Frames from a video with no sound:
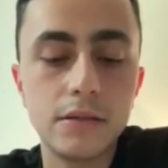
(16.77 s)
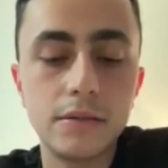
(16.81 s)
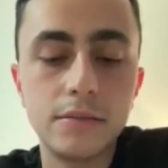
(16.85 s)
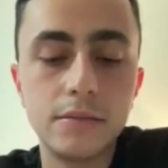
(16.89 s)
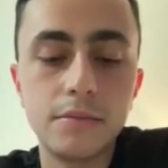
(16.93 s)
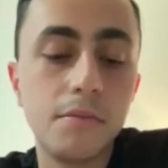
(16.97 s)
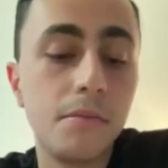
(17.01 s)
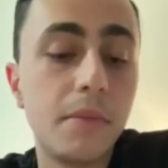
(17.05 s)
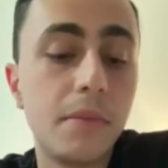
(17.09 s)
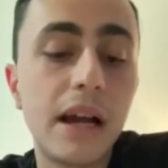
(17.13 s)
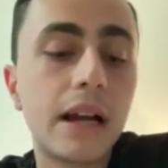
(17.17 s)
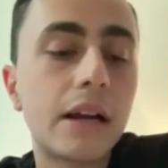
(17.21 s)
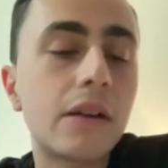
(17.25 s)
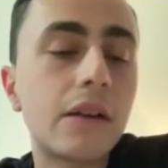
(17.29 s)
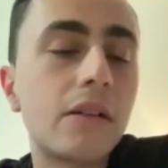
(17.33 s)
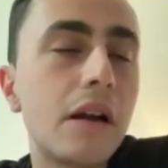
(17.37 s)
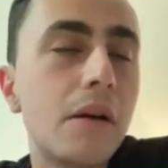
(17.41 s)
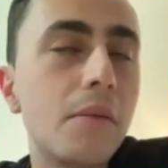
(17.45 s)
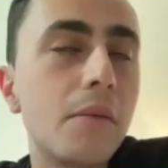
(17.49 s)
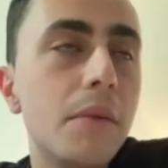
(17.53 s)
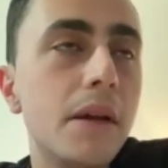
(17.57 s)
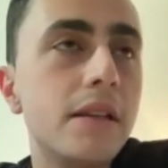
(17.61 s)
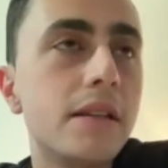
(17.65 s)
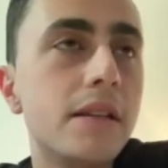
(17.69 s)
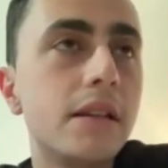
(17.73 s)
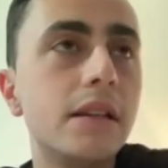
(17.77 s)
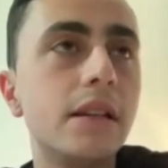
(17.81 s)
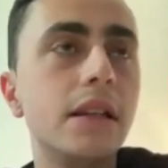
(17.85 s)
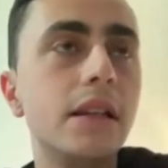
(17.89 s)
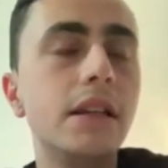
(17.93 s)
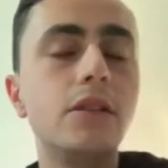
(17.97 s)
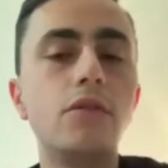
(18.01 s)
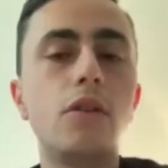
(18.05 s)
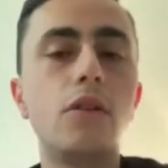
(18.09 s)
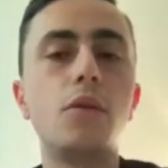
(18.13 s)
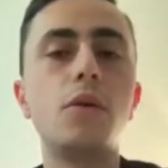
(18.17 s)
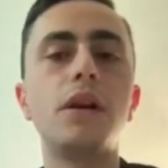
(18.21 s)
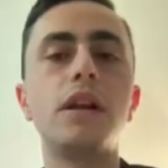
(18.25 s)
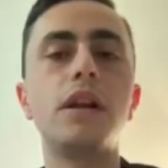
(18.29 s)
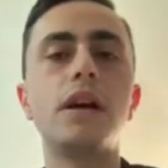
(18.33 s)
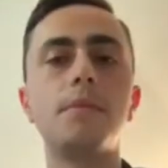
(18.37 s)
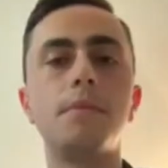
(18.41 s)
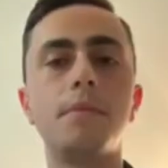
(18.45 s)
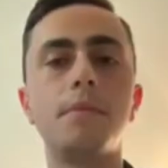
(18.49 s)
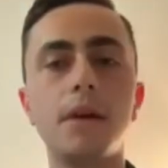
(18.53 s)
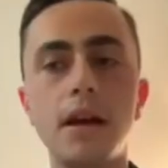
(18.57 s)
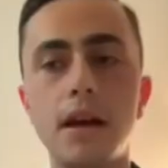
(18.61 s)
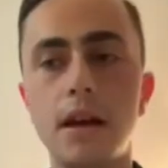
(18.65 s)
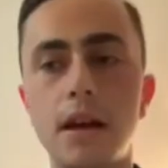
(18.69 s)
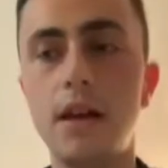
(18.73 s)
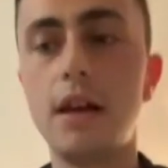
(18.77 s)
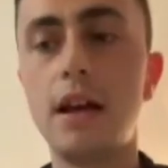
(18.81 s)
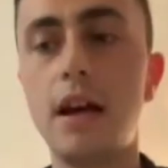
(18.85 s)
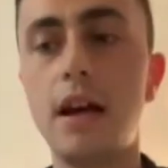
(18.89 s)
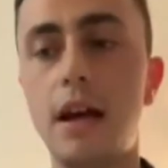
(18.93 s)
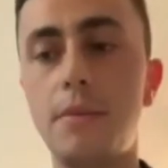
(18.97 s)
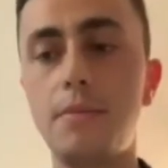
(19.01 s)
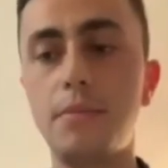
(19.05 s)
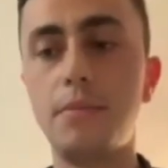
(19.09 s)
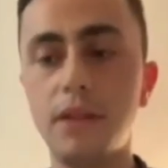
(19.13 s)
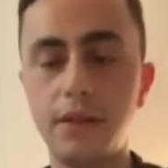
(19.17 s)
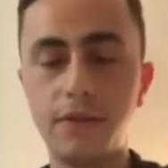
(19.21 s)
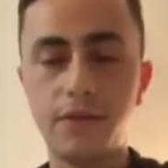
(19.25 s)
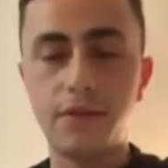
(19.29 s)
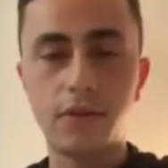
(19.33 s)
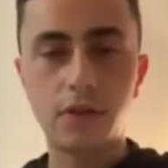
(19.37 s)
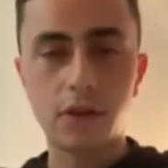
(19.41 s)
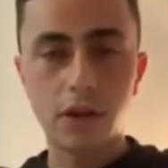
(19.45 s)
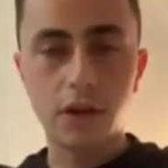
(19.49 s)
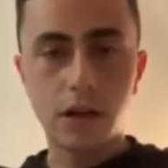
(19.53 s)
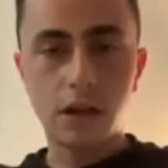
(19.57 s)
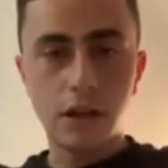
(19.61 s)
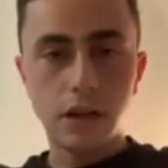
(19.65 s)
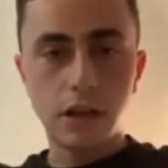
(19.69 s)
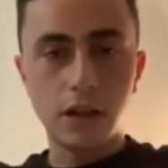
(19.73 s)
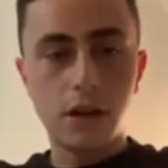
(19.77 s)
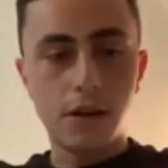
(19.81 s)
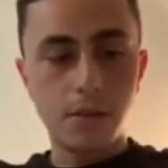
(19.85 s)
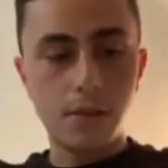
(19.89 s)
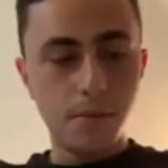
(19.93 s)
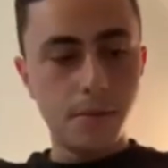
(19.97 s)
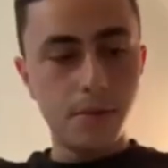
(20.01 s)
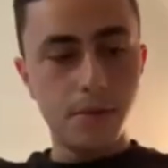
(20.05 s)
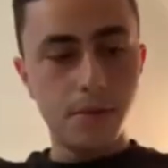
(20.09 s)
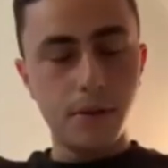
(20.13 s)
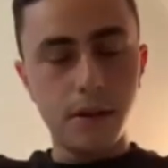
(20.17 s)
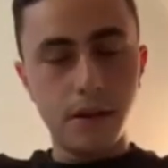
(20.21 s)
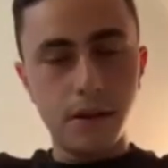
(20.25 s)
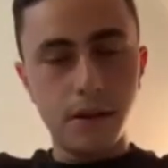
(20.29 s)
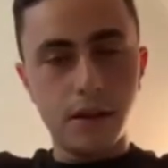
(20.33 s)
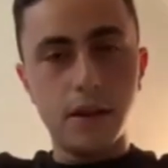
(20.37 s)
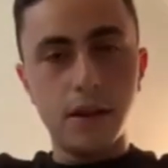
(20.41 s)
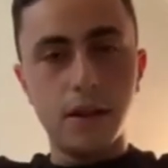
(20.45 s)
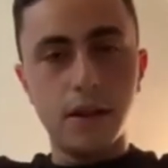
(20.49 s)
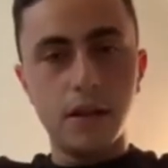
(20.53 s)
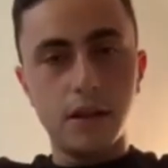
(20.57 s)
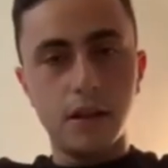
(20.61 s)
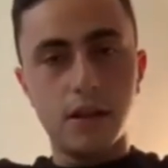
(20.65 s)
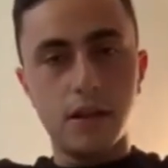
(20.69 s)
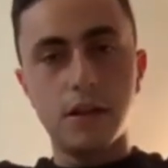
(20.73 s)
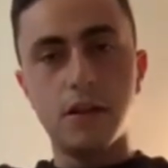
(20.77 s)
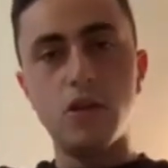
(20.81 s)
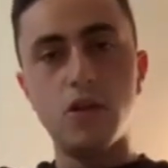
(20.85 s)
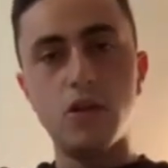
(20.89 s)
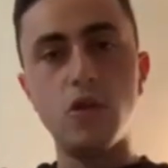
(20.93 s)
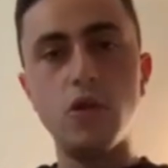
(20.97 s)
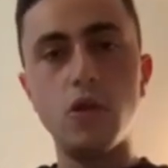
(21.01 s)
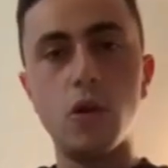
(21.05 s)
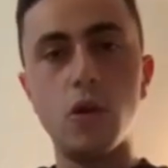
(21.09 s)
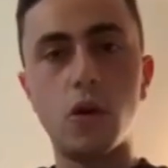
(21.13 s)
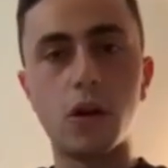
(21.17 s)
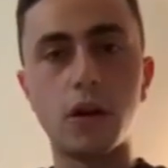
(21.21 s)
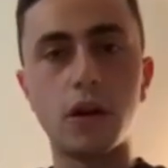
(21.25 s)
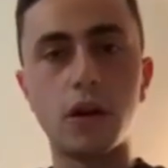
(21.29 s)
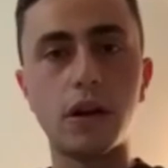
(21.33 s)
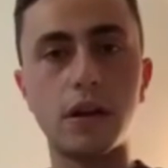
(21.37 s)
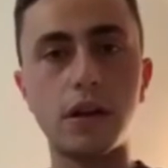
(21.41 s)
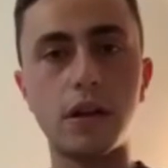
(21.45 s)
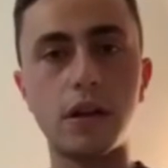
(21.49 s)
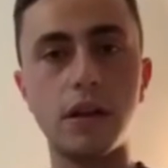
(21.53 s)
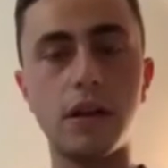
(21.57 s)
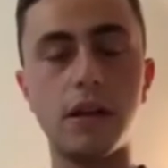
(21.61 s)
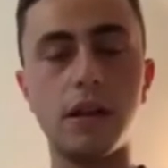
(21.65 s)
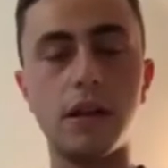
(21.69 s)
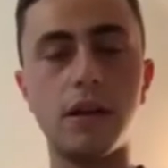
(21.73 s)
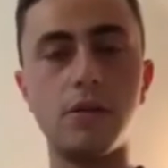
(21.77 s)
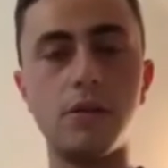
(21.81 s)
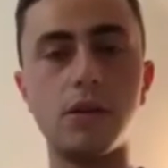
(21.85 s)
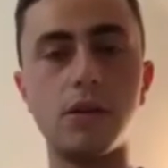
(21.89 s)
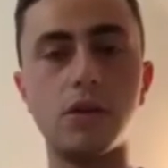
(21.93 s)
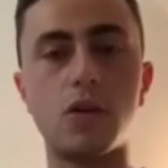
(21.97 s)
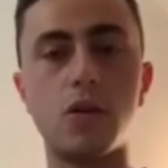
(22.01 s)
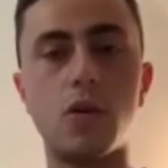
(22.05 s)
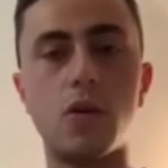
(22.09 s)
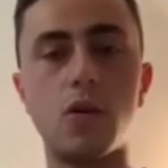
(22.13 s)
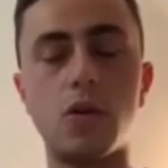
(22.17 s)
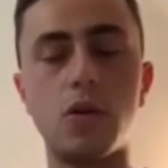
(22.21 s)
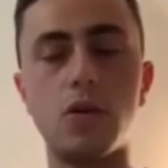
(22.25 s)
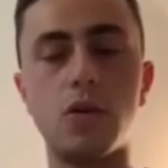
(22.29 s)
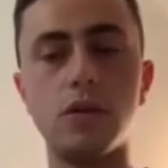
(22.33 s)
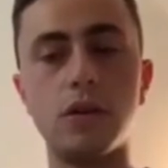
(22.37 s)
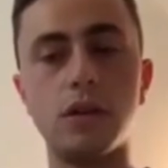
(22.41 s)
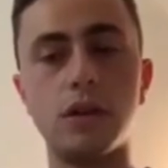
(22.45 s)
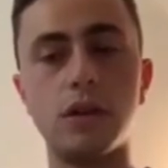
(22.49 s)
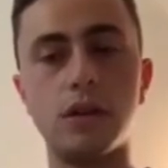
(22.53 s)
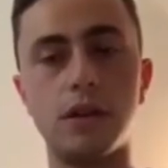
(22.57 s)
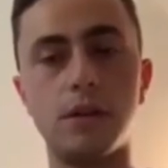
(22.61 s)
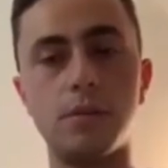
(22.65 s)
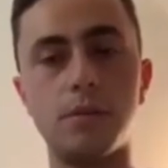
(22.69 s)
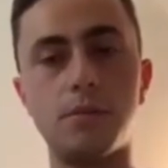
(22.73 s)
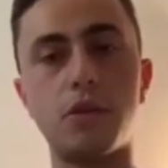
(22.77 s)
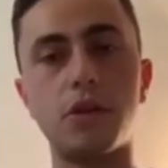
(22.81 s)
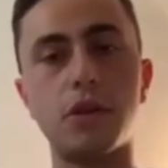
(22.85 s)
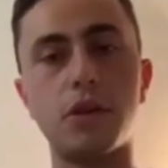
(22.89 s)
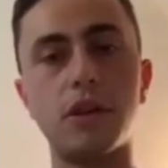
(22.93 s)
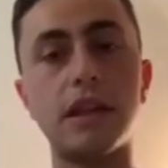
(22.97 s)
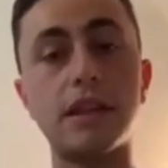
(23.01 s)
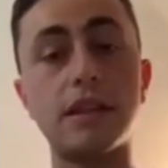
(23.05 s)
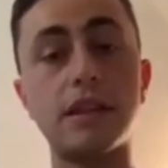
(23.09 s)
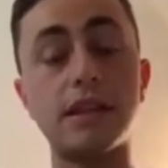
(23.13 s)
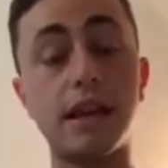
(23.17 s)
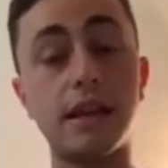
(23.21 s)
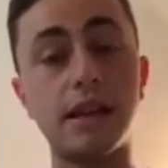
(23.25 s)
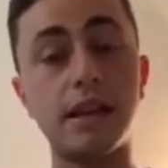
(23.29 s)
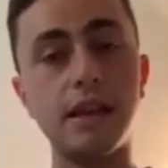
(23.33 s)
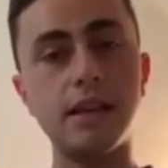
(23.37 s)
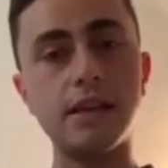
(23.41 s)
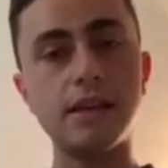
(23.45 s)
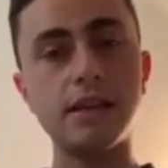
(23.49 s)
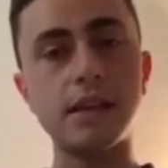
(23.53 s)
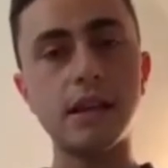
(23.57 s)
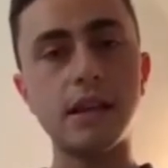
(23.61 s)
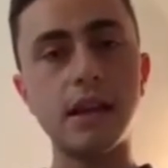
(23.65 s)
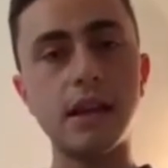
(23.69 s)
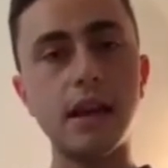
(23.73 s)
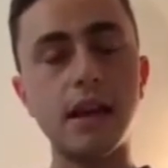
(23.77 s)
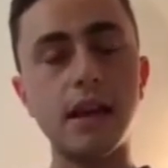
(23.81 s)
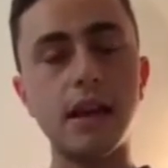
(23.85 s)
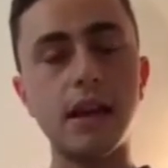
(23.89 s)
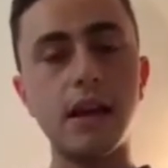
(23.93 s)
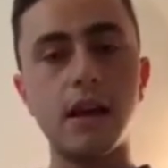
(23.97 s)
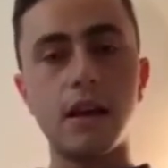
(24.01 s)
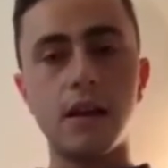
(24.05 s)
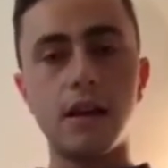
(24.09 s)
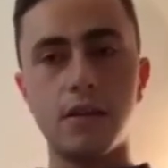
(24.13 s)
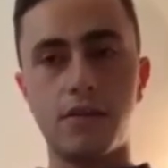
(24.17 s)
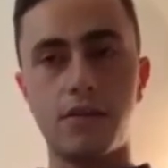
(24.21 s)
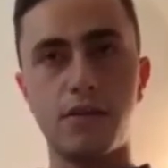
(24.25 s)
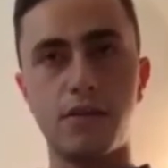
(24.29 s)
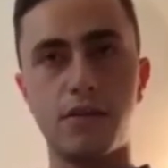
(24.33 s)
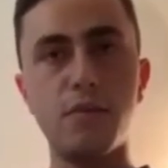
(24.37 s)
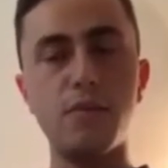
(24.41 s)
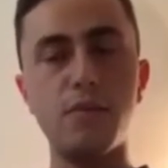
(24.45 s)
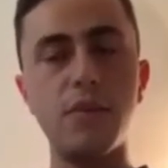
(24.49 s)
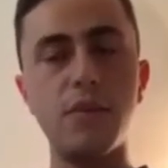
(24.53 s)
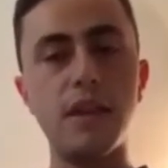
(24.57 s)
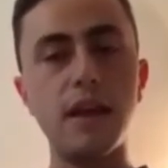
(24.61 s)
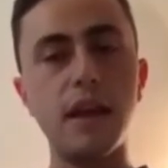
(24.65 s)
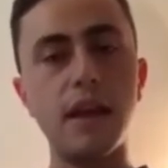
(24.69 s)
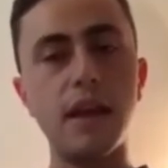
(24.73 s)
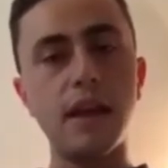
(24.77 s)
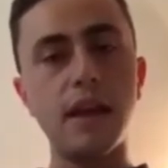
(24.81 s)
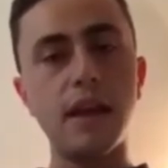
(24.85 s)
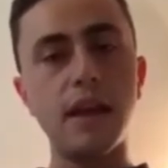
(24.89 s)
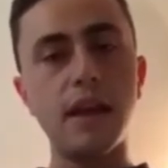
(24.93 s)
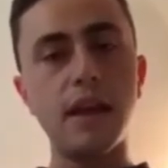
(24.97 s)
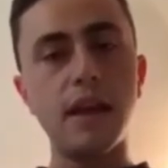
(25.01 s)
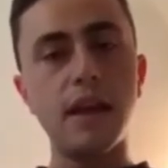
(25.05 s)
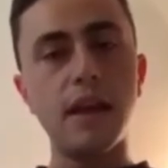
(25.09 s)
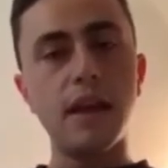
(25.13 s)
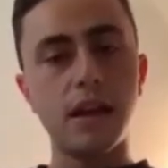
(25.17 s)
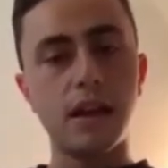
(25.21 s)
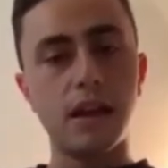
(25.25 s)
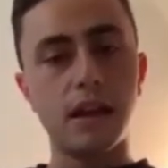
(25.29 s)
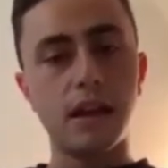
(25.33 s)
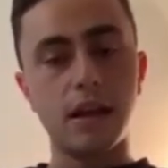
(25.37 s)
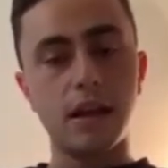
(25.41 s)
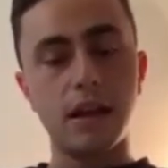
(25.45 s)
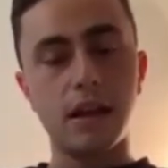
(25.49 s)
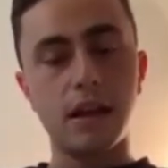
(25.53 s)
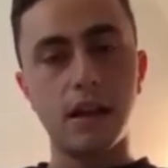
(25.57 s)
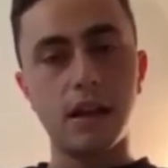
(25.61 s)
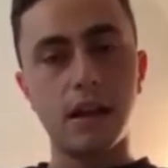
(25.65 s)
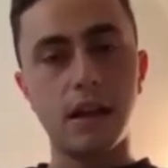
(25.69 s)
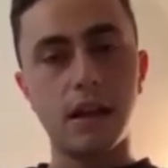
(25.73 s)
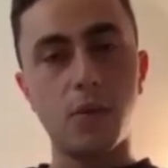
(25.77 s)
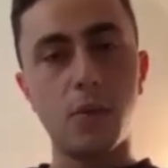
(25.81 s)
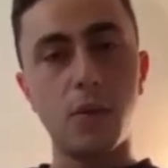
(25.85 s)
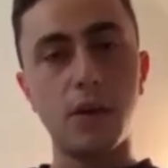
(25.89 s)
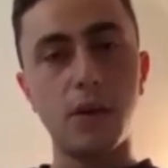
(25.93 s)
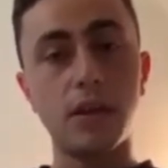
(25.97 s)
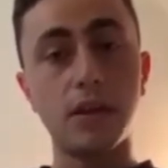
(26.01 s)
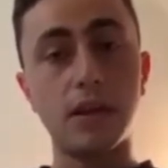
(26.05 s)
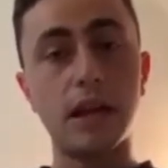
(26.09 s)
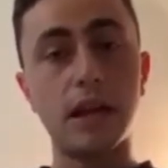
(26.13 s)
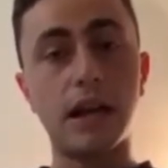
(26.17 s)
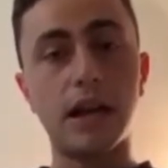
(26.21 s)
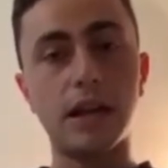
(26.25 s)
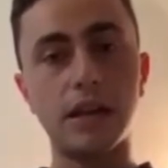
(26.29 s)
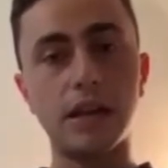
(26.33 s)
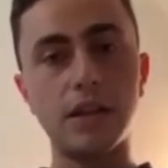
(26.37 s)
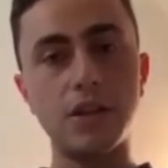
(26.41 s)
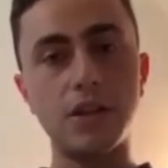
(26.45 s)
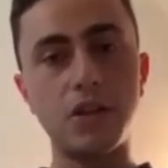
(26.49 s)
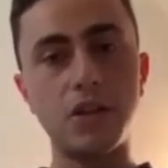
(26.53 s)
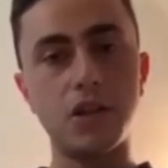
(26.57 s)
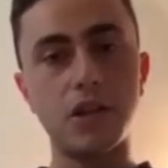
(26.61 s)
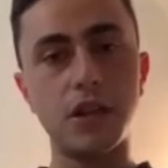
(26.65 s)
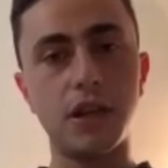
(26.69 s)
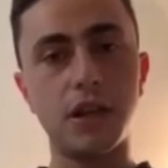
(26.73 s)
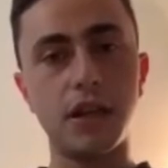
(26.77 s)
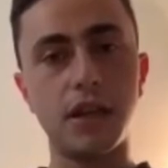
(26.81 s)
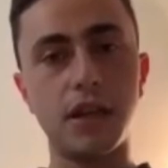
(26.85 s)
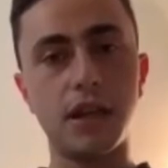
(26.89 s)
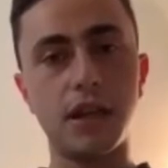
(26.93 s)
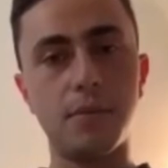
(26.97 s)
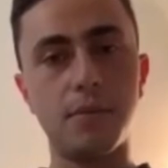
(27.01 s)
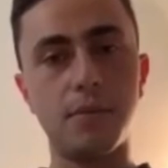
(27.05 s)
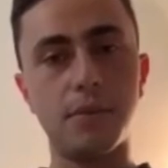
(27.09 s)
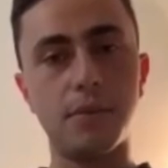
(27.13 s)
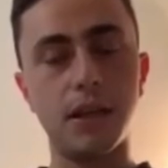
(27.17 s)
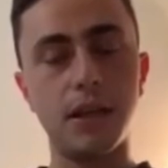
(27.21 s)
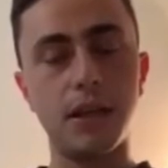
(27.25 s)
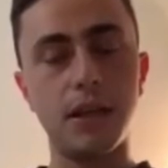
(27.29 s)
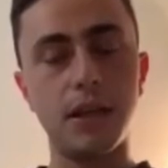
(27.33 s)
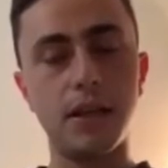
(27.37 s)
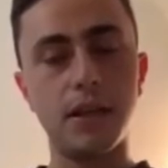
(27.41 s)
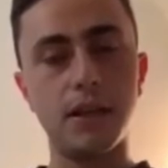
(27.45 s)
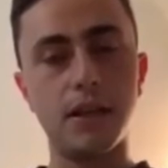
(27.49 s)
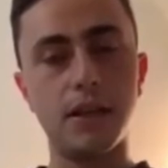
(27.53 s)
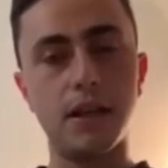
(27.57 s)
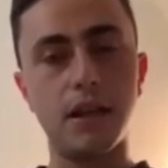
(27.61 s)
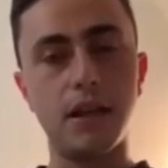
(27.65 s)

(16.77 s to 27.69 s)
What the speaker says: background, basically growing up, I played for a club in New York that was called Brooklyn Italians. From there, I went to college and I played